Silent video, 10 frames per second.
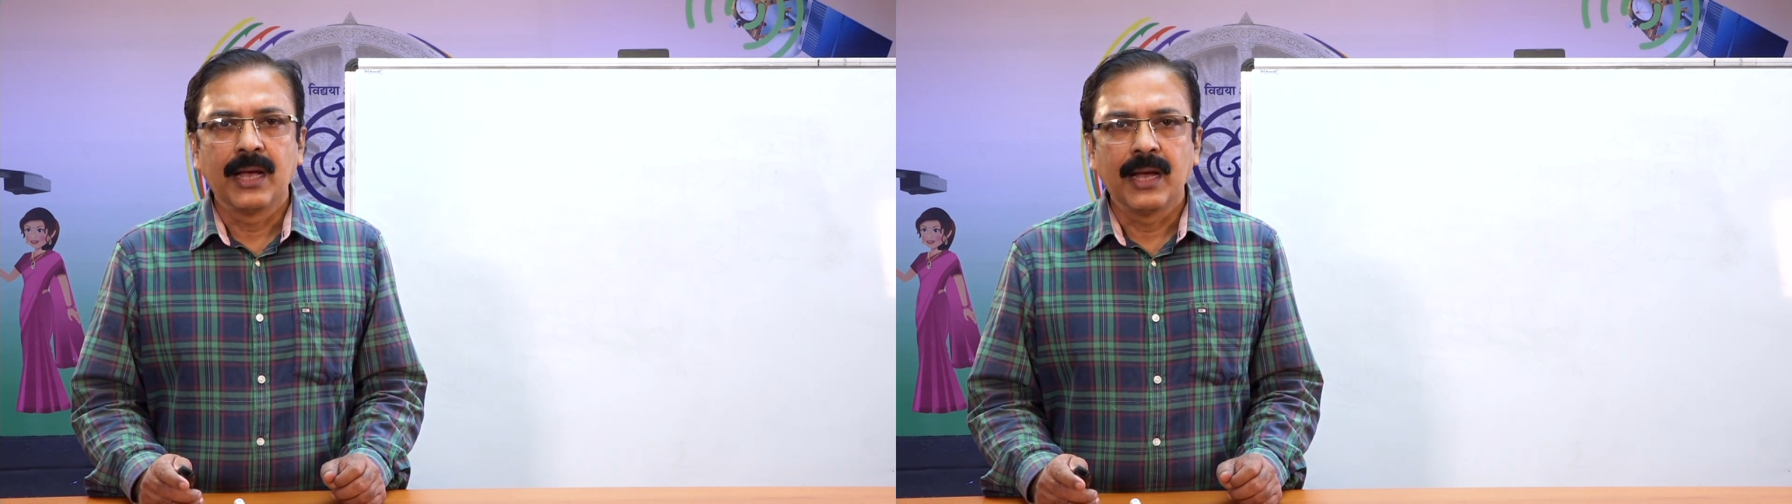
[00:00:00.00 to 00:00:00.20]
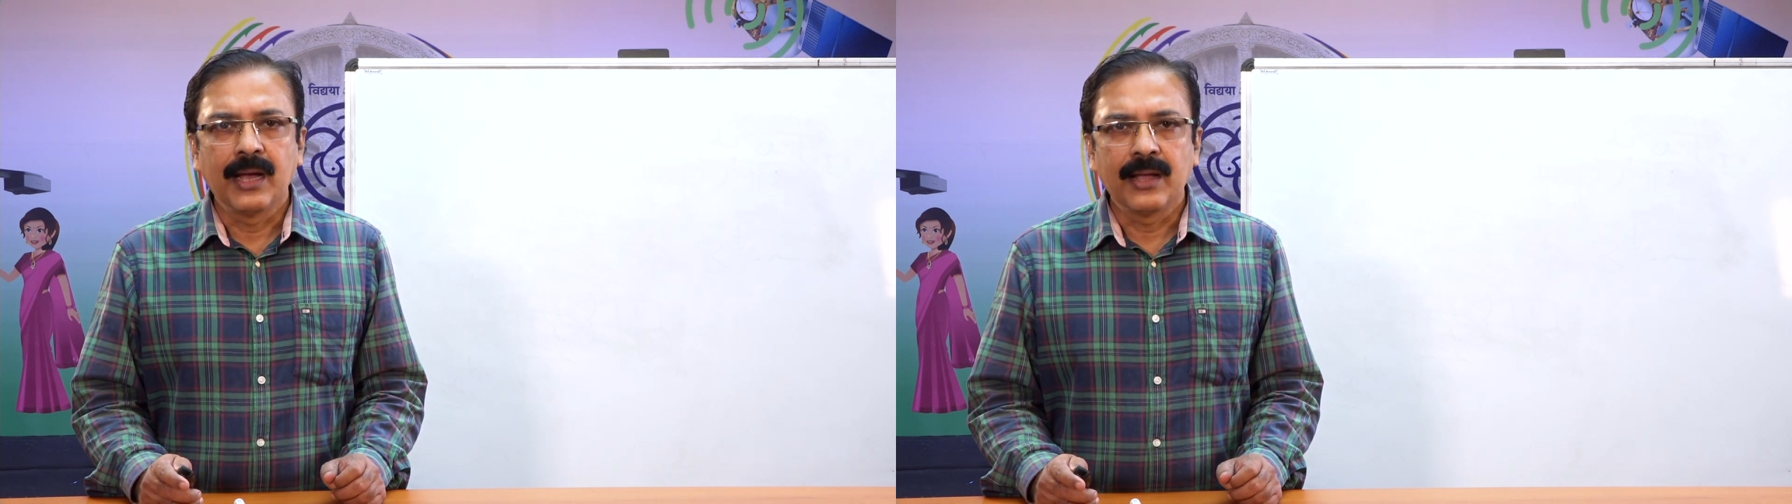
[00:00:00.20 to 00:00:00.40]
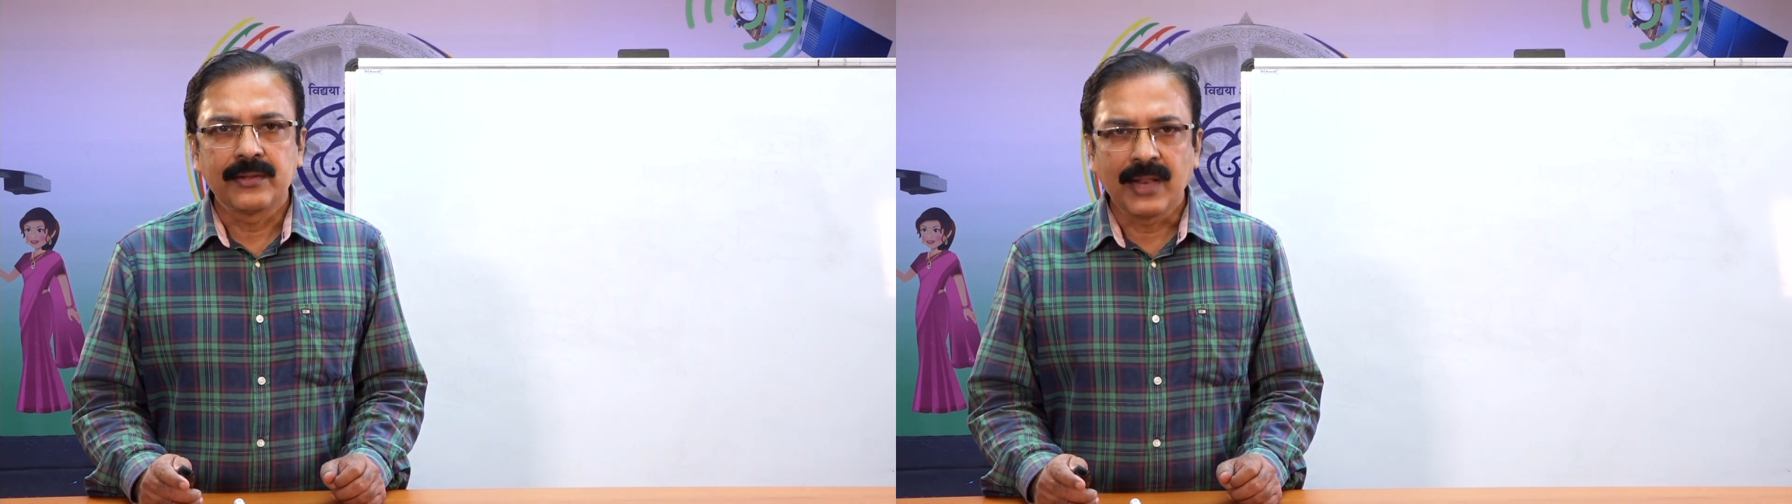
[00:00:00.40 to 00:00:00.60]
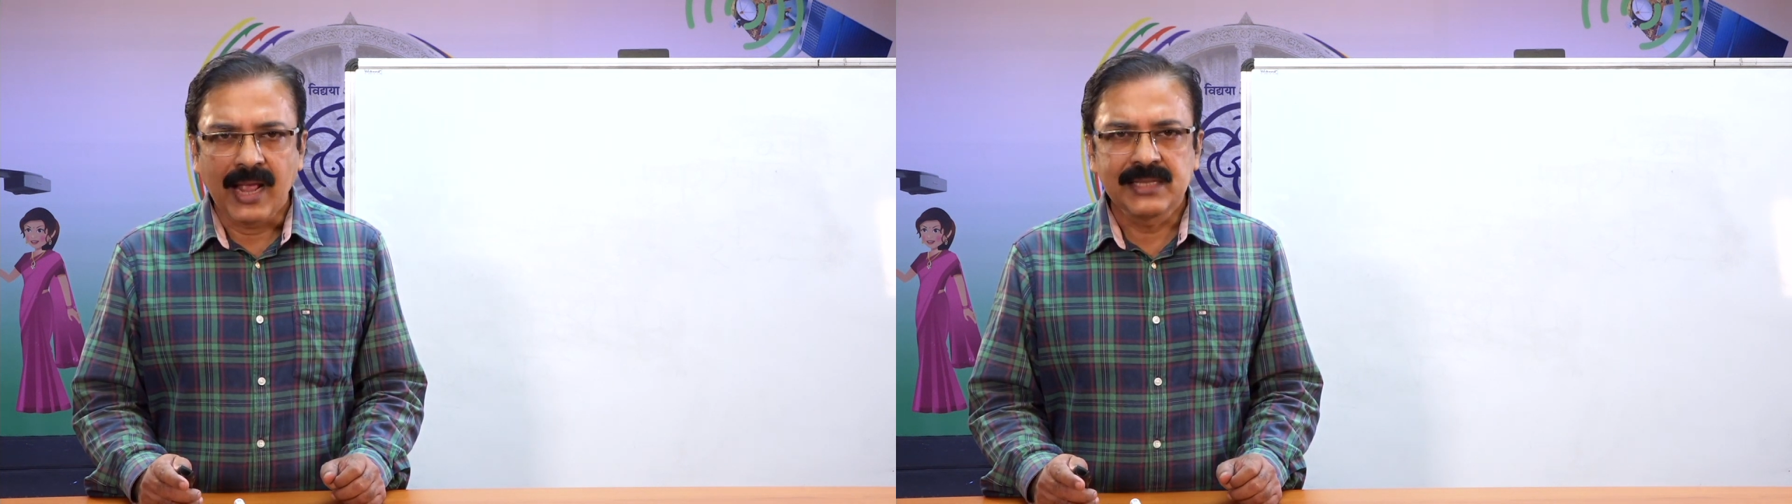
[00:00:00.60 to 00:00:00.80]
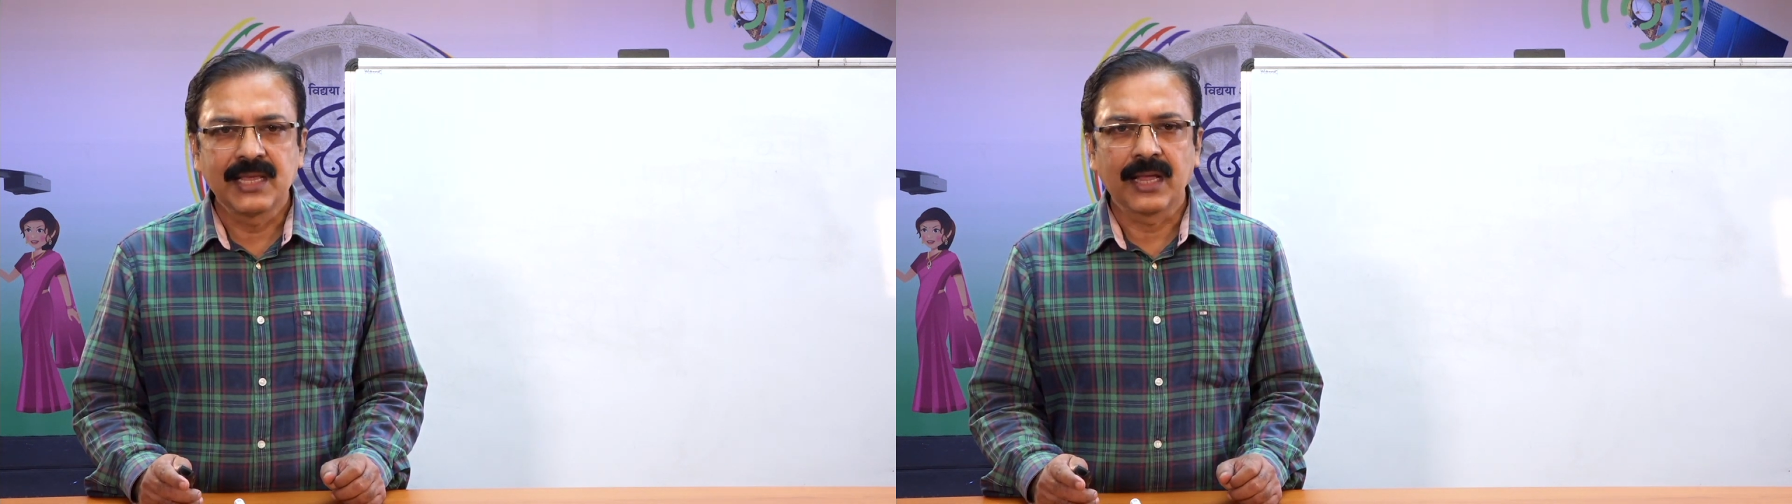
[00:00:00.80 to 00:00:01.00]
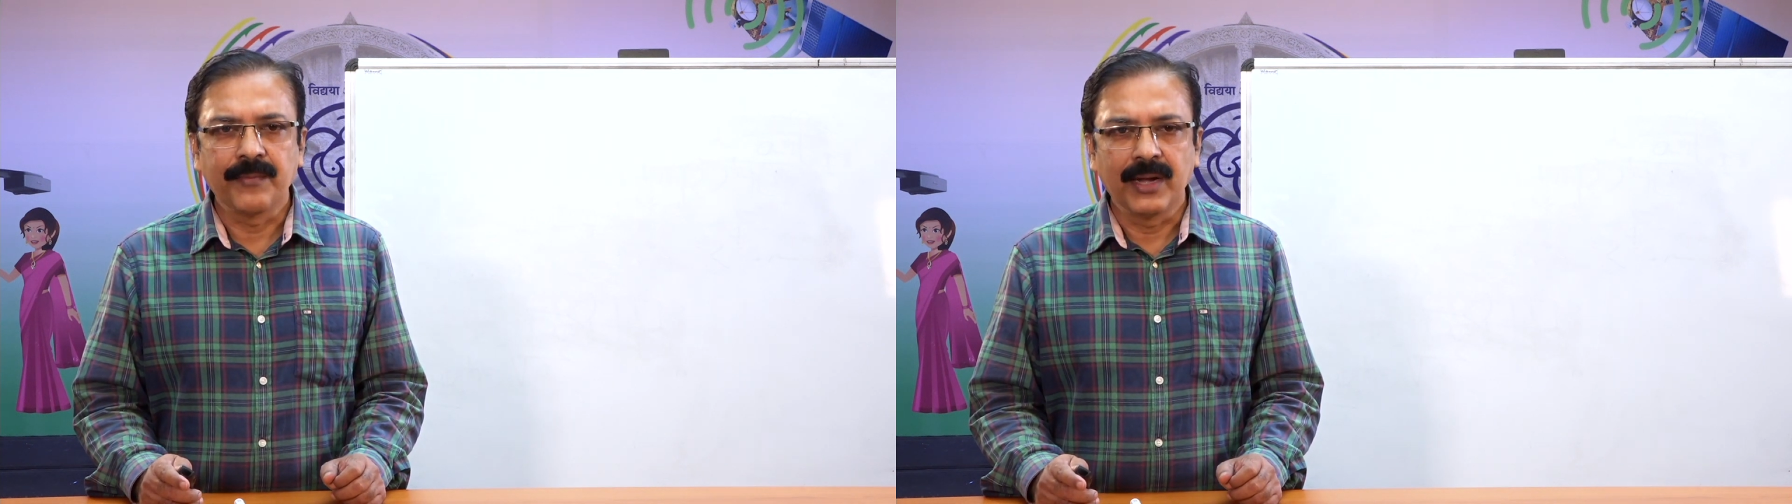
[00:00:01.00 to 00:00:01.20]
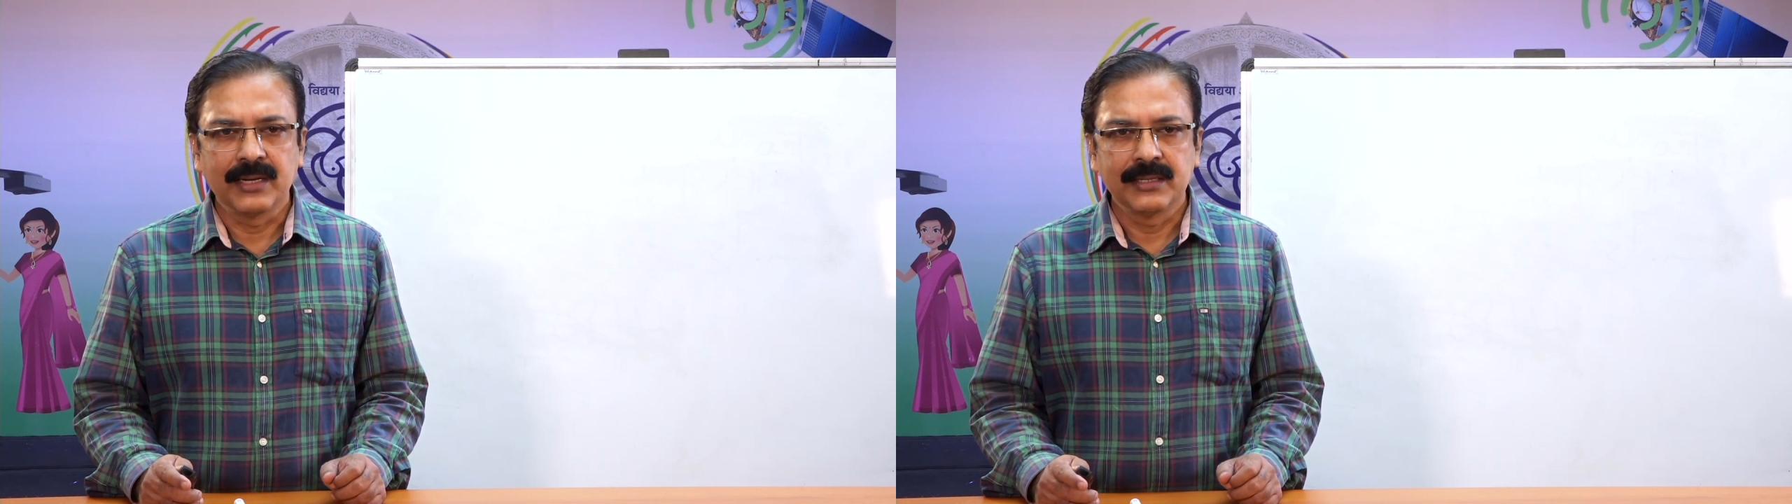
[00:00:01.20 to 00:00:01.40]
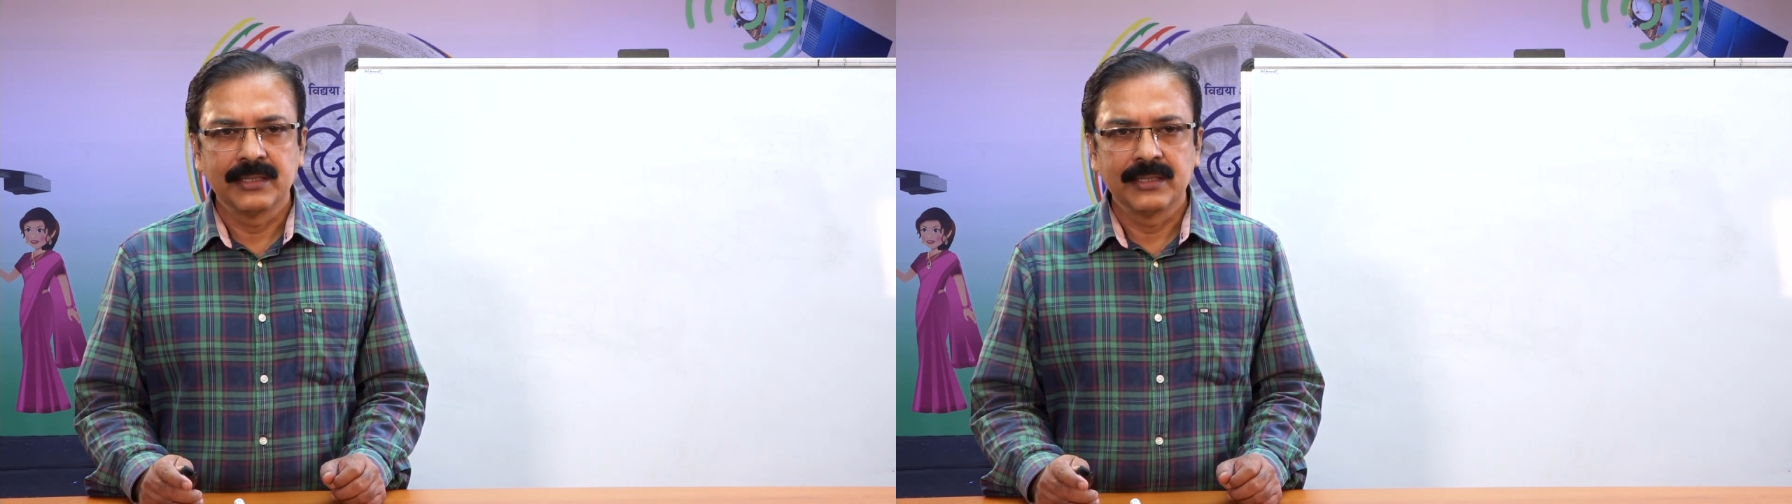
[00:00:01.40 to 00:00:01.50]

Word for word: uh, line segment